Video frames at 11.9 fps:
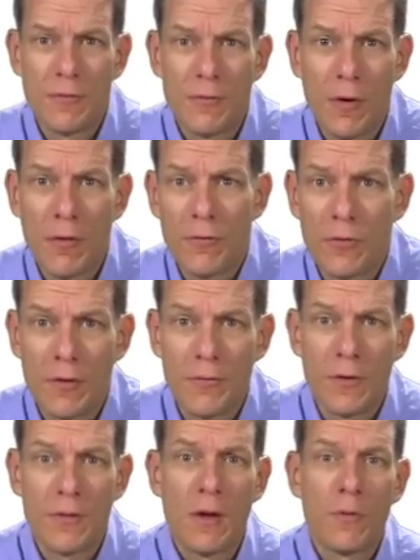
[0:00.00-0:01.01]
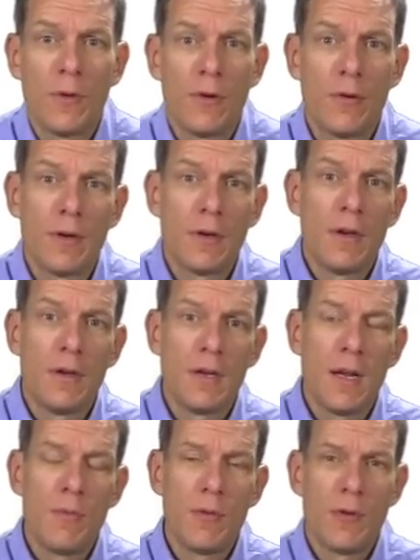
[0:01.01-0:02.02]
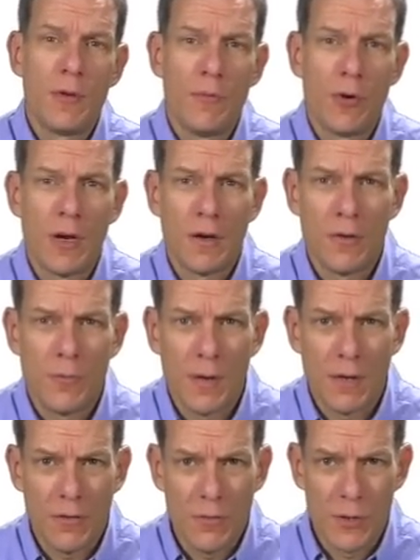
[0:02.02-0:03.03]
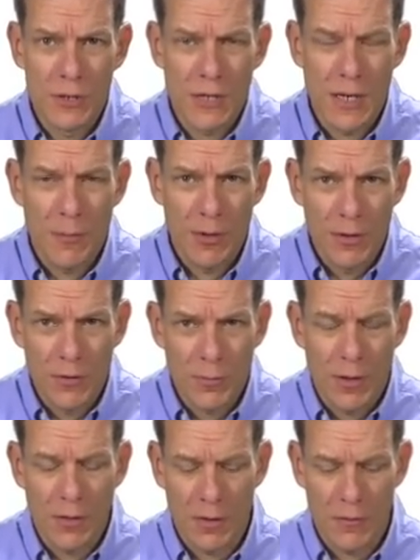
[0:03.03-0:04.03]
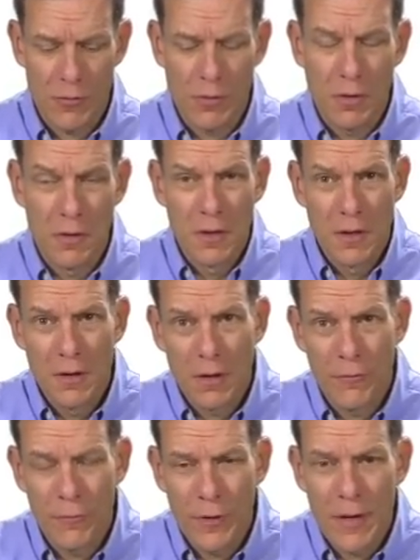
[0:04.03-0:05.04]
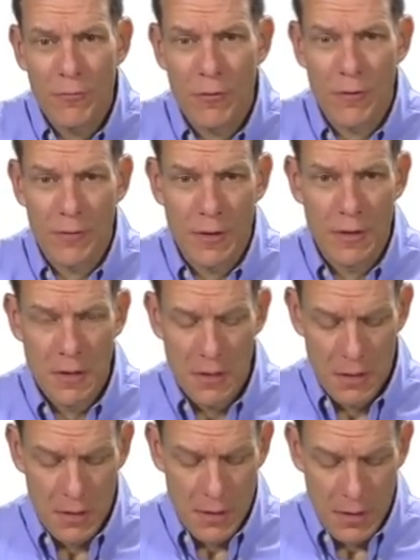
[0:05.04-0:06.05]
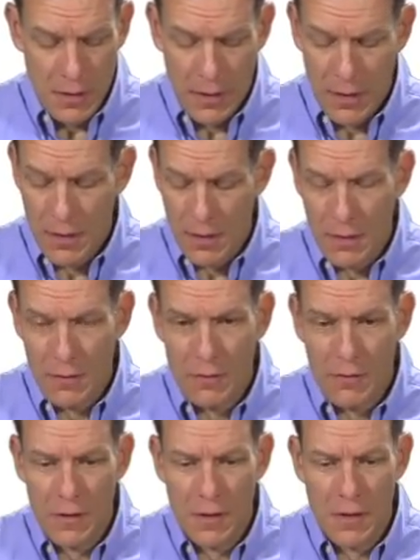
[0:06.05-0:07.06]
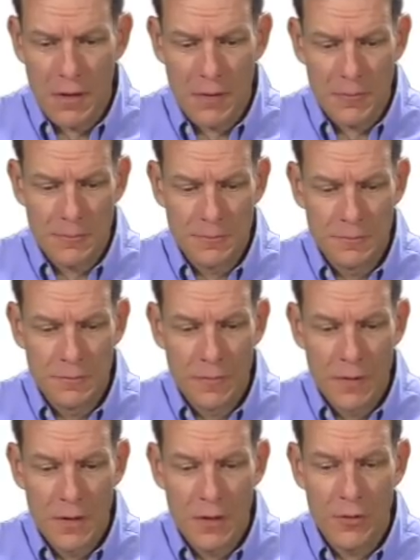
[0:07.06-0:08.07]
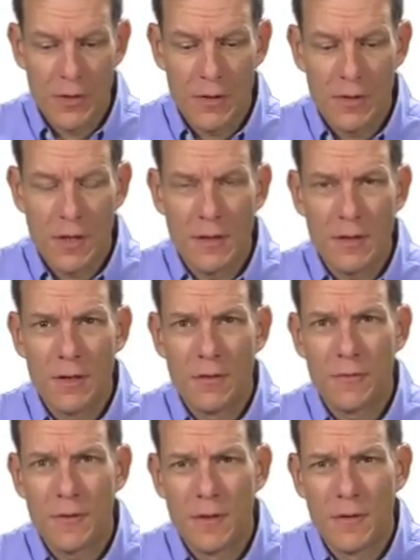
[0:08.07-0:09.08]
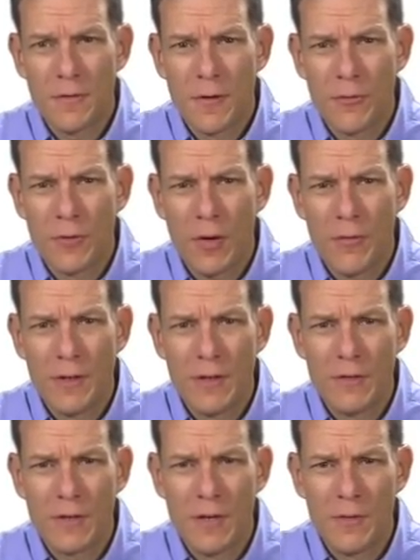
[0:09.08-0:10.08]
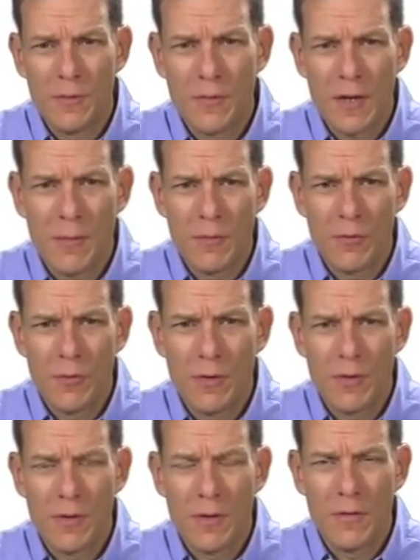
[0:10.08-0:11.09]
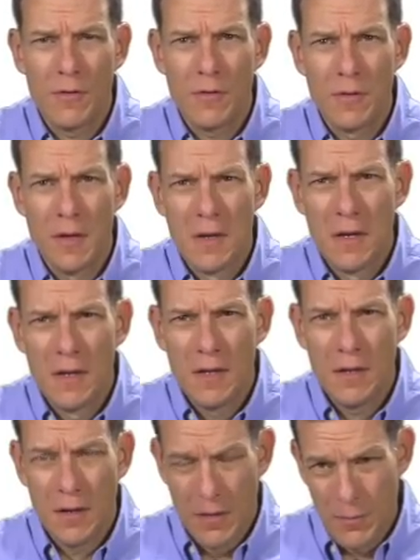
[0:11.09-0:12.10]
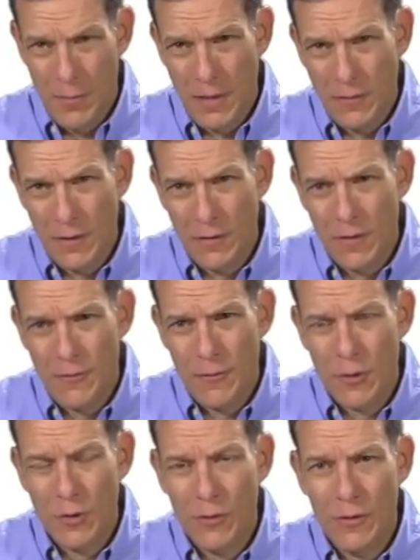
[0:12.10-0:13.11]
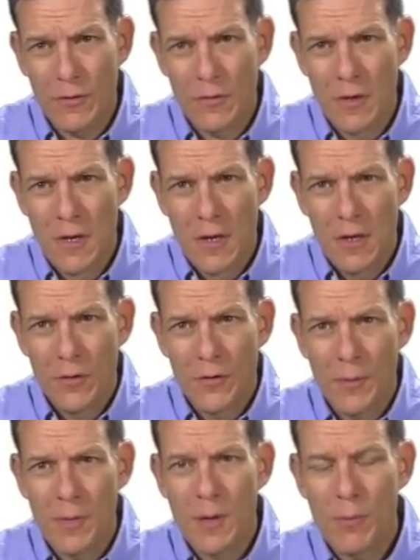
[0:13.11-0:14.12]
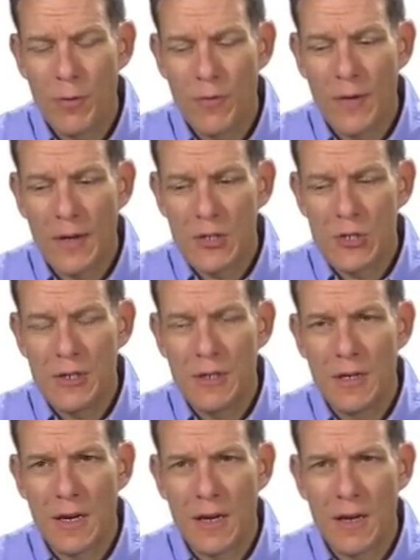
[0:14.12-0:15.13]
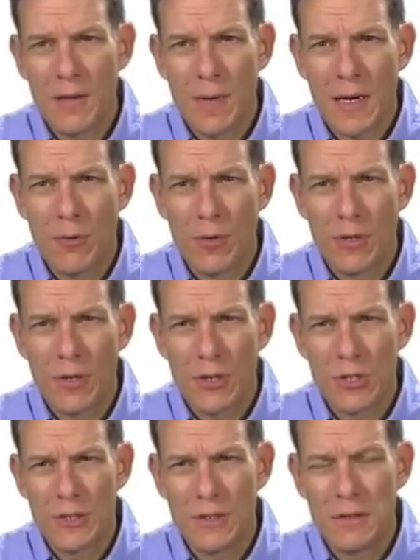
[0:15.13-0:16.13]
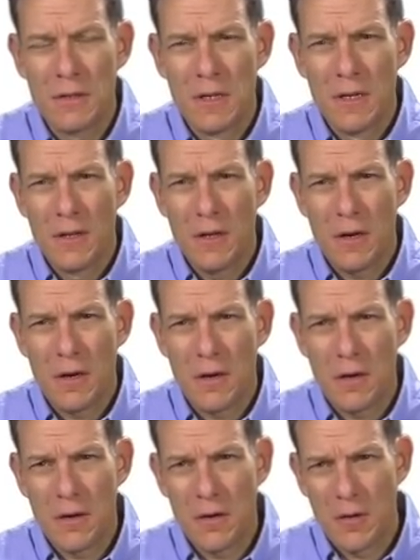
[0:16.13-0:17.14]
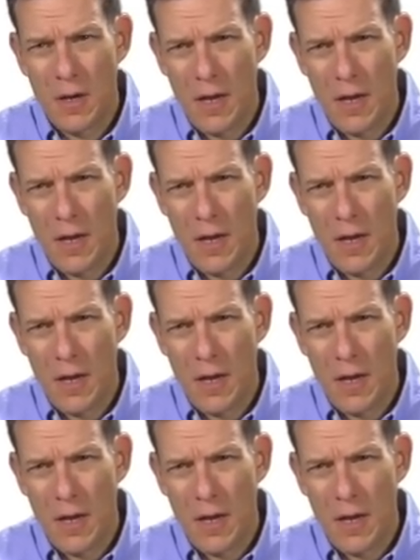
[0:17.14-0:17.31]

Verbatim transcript: of, of stuff that's out there in, in game theory. We're not going to spend too much time on this, but I'll give you a, a flavor of it. And, um, you know, the, the idea of, of, solving these kinds of games with, is that, that makes things difficult is you know subgame perfection and backward induction uh,